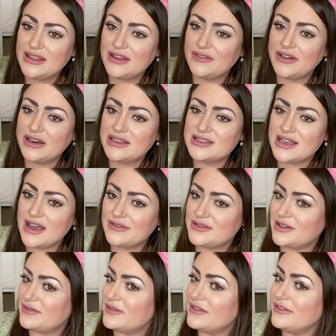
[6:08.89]
They're very soft
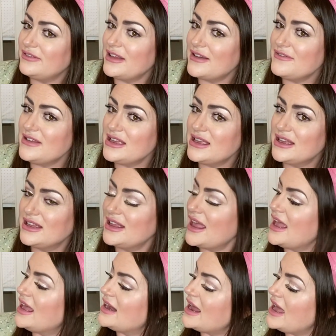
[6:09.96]
and fluffy,
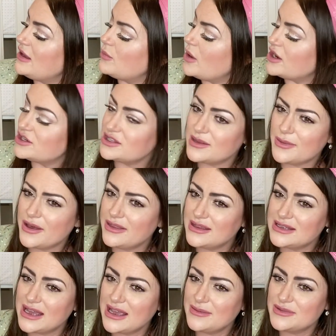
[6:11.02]
and I wash them all the
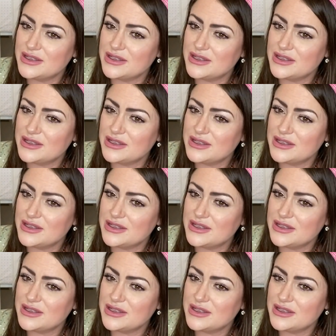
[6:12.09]
time.